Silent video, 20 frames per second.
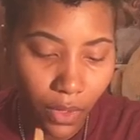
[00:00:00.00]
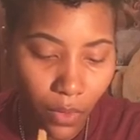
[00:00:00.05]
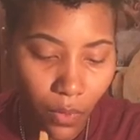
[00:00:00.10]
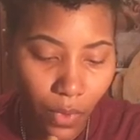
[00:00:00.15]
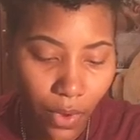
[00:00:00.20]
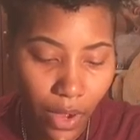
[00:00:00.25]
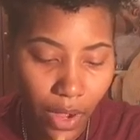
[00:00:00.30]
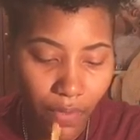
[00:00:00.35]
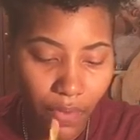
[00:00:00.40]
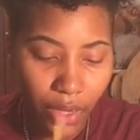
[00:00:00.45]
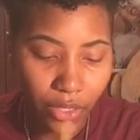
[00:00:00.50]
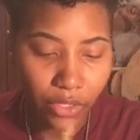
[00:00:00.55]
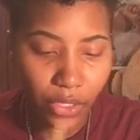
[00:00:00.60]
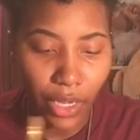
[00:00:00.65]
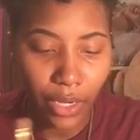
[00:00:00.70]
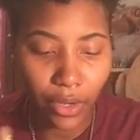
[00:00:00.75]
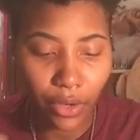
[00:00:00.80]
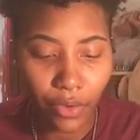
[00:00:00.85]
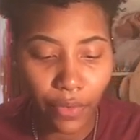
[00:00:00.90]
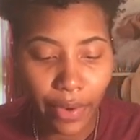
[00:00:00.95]
whenever I
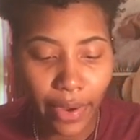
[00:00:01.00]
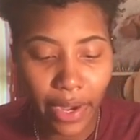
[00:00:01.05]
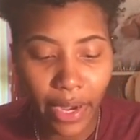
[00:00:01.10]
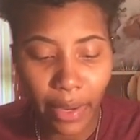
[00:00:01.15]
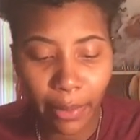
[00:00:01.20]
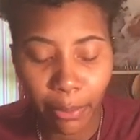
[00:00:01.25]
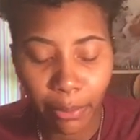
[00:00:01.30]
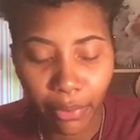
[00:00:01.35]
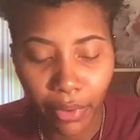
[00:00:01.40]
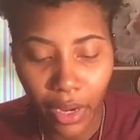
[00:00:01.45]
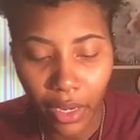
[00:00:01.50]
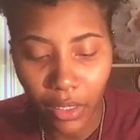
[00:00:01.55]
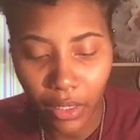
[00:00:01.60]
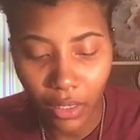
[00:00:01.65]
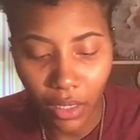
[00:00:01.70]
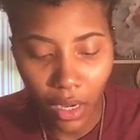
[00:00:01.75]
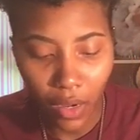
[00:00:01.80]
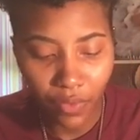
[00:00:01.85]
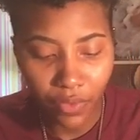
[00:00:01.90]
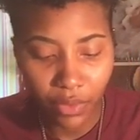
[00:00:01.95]
try to grab
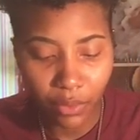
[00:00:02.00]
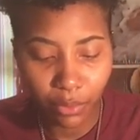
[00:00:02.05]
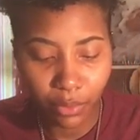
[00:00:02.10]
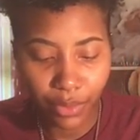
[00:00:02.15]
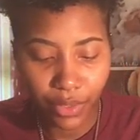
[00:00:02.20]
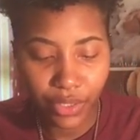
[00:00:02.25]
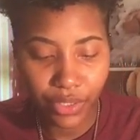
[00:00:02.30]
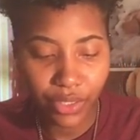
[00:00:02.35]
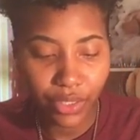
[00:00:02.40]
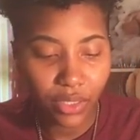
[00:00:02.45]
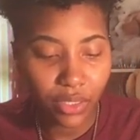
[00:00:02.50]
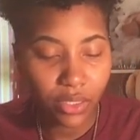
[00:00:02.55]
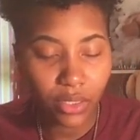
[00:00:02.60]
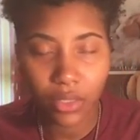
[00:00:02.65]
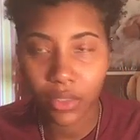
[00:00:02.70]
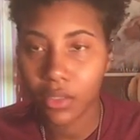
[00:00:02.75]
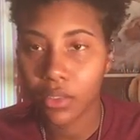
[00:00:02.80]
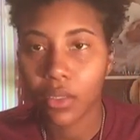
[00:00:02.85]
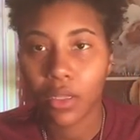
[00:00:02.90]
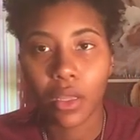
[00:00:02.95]
product off the brushes,
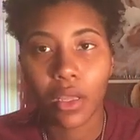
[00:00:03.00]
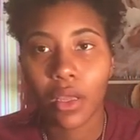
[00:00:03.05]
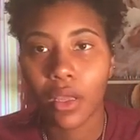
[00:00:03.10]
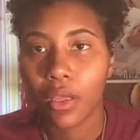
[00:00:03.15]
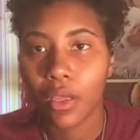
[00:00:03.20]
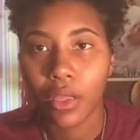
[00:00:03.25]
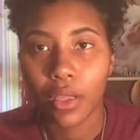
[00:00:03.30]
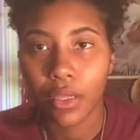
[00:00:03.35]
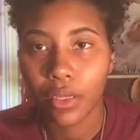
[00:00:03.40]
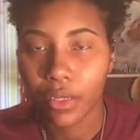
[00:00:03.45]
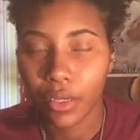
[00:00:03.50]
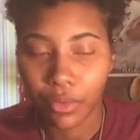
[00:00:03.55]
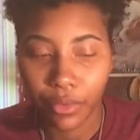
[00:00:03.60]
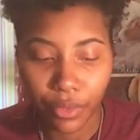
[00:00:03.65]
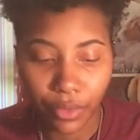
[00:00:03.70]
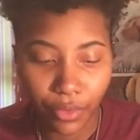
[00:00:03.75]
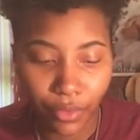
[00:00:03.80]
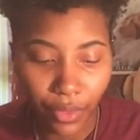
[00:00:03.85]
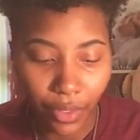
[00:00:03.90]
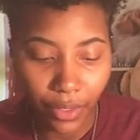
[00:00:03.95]
it don't
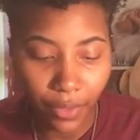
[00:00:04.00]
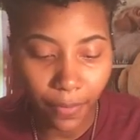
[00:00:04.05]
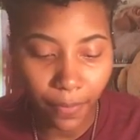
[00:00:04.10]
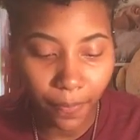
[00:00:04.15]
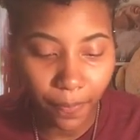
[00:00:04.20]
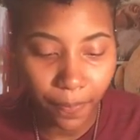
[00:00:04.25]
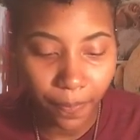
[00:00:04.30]
do right.